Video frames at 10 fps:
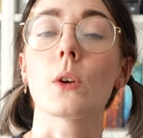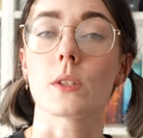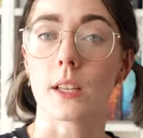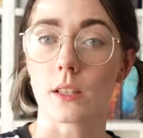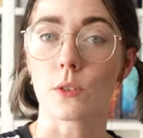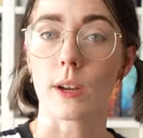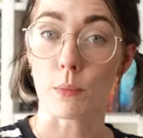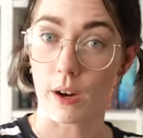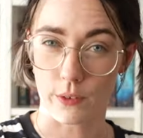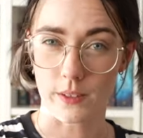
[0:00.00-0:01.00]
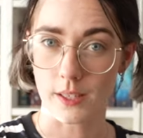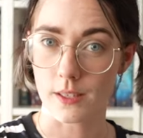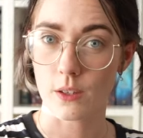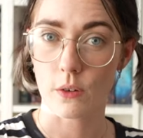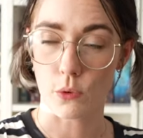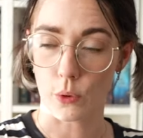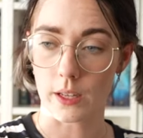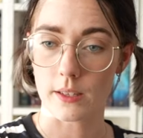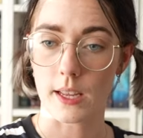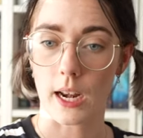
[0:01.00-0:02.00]
your sensory preferences for
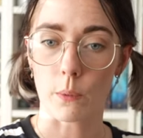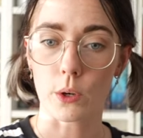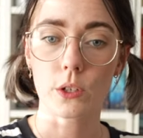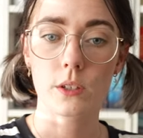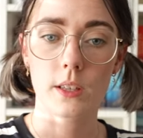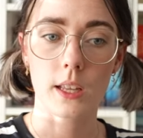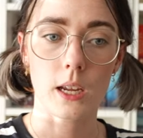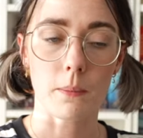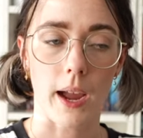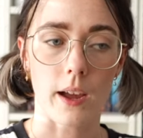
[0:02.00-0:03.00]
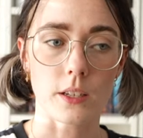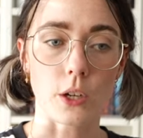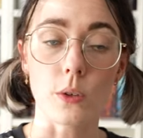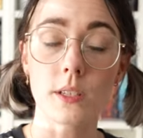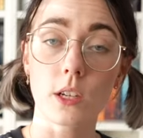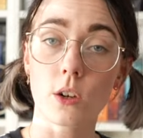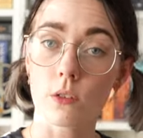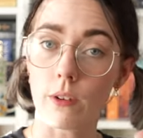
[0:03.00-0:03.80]
this and I want you to think about using your